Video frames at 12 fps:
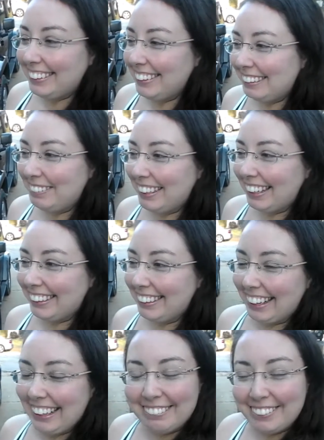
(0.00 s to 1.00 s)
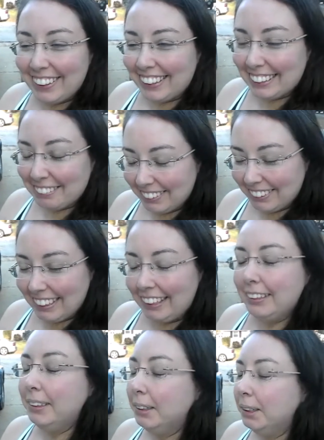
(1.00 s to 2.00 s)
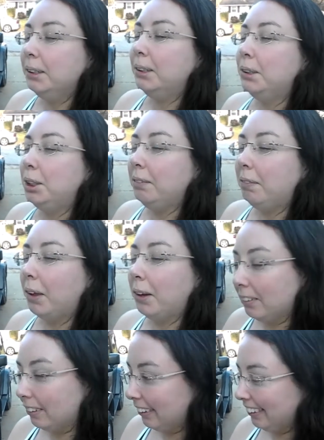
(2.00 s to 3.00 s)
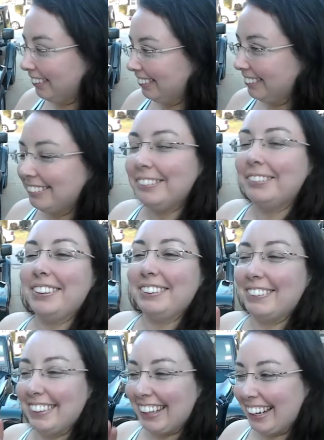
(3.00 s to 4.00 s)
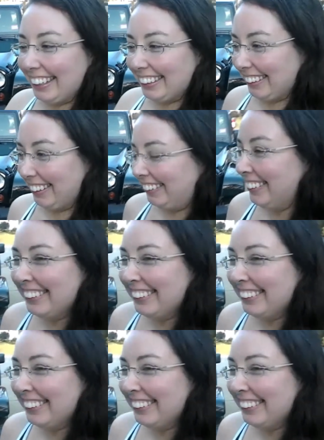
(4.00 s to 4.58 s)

He's obsessed. And if you ask him, he'll say, it's a Jeep thing. You won't get it, so.